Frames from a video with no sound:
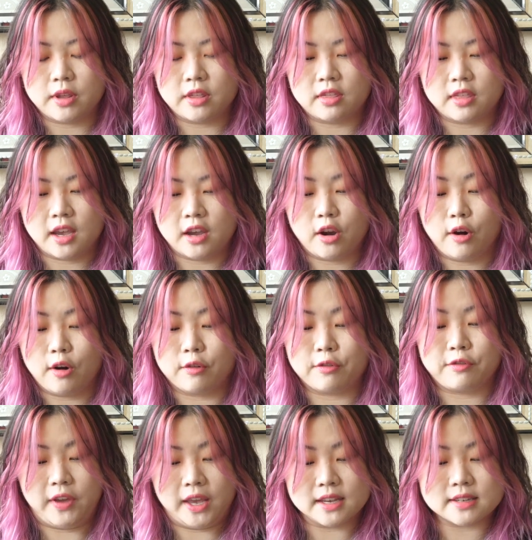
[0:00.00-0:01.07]
with her
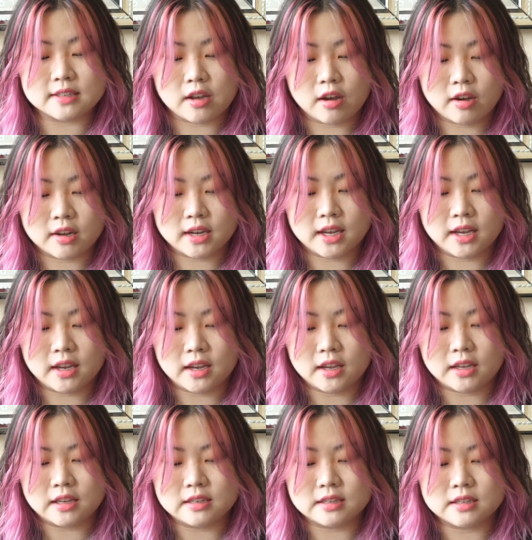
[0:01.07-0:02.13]
face on
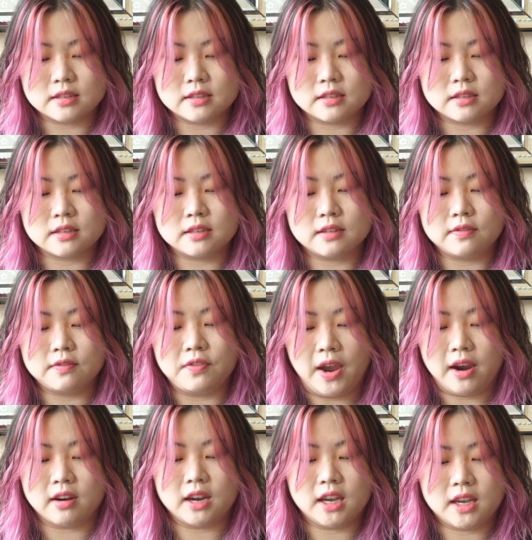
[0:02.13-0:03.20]
it is
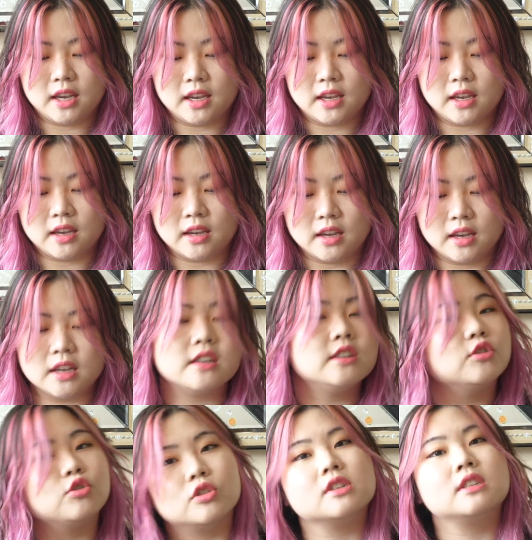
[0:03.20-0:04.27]
very
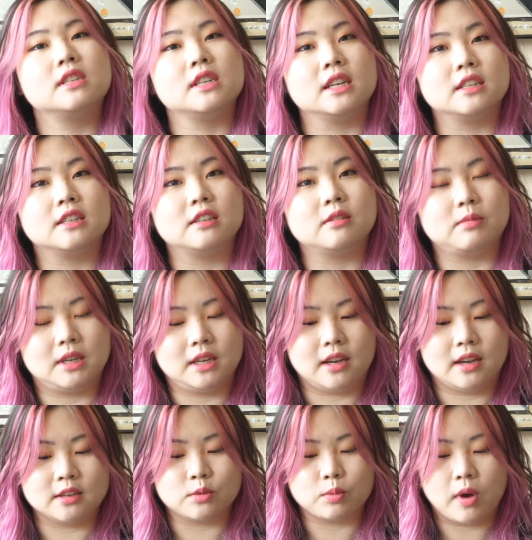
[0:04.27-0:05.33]
interesting to me
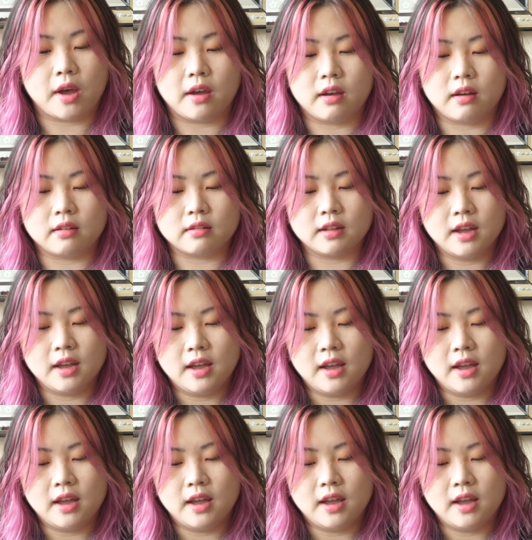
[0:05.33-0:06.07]
as well.